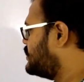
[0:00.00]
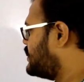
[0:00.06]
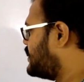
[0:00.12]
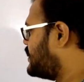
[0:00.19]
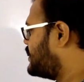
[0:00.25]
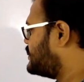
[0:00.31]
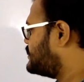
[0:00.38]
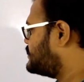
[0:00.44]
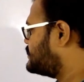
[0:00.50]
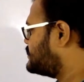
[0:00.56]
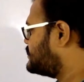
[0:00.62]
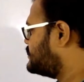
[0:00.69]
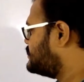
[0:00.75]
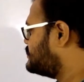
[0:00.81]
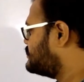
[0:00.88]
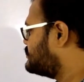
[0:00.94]

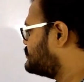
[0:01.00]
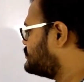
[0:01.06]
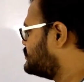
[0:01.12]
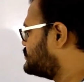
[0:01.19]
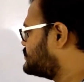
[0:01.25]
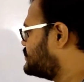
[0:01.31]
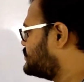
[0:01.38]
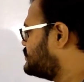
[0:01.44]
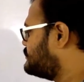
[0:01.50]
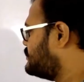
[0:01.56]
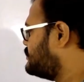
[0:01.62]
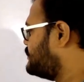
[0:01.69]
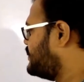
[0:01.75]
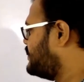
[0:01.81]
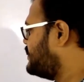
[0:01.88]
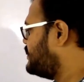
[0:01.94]
I3. this thing will
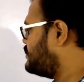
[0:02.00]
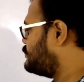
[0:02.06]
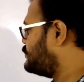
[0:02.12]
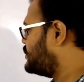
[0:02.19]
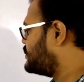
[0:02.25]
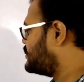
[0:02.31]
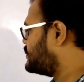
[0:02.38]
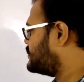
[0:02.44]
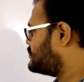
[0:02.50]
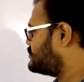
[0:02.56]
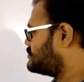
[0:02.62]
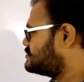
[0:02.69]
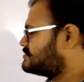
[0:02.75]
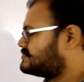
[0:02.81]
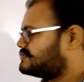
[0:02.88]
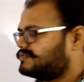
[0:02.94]
be equated
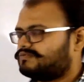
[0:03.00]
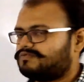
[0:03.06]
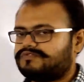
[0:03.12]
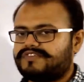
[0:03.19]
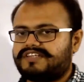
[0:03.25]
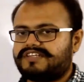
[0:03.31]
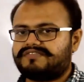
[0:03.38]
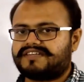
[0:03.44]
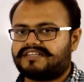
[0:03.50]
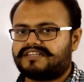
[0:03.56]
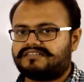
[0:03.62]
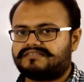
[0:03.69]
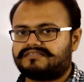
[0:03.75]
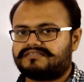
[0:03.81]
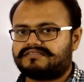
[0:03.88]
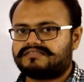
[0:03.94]
to
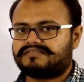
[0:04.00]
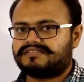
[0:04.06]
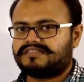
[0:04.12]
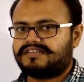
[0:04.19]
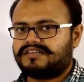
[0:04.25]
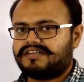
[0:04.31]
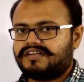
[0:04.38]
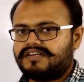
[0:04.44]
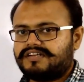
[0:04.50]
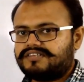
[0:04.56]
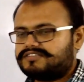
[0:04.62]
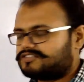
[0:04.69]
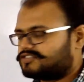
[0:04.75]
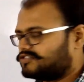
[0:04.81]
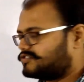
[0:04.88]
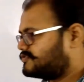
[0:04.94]
V1.
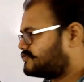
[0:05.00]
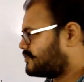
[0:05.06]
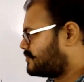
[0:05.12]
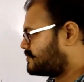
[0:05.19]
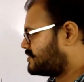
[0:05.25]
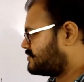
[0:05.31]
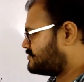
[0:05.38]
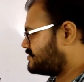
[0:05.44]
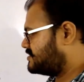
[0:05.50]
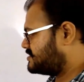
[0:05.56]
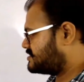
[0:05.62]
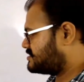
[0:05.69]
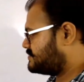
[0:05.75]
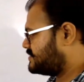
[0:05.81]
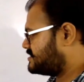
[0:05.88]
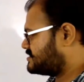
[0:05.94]
So from the
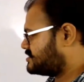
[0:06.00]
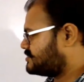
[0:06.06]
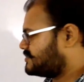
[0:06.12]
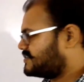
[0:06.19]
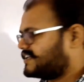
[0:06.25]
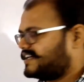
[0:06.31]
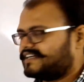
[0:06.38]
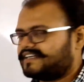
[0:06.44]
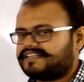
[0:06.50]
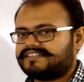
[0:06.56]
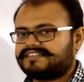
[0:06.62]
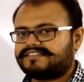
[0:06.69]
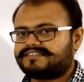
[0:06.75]
first mesh, you are getting